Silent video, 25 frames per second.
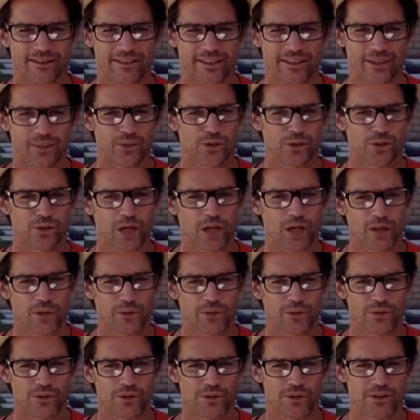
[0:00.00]
It was
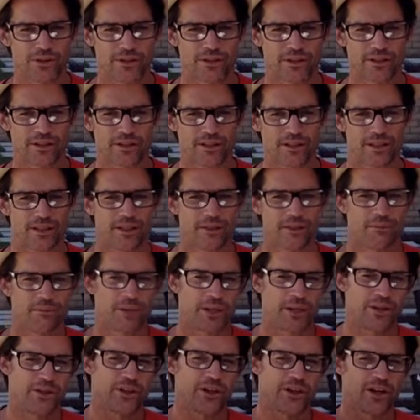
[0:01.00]
close.
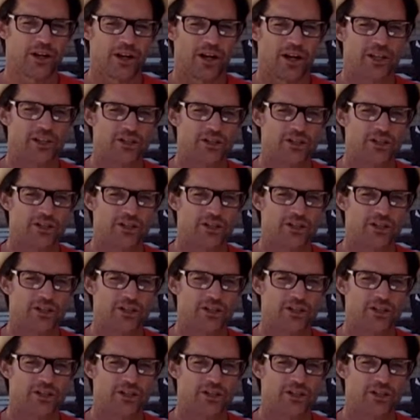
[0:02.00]
But they're on